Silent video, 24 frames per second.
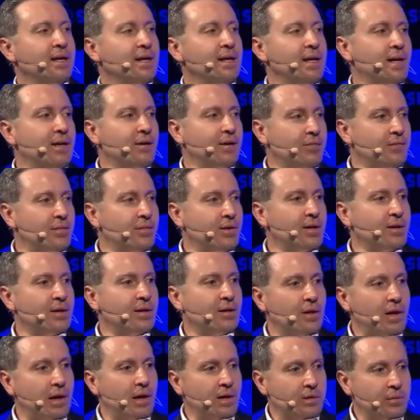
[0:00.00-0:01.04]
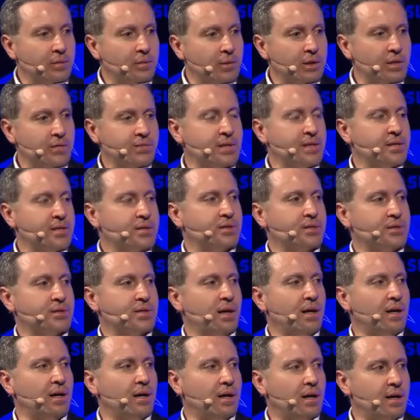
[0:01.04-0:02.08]
Every automotive sensor
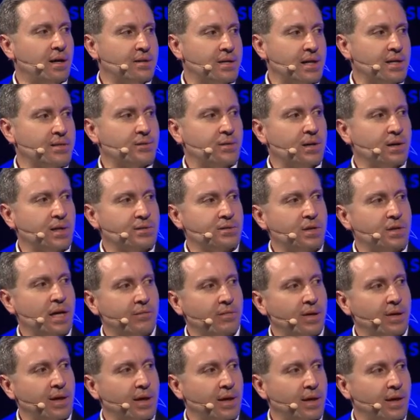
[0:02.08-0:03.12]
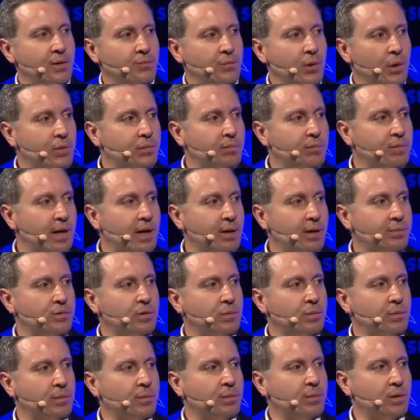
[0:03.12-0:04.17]
has to have a roadmap to
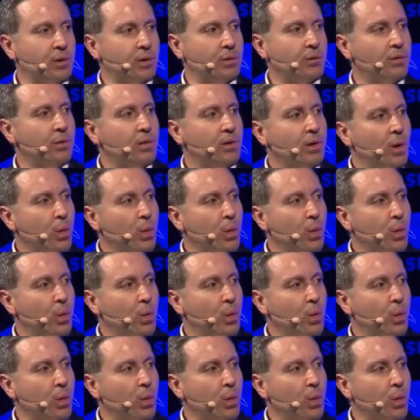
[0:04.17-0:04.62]
be below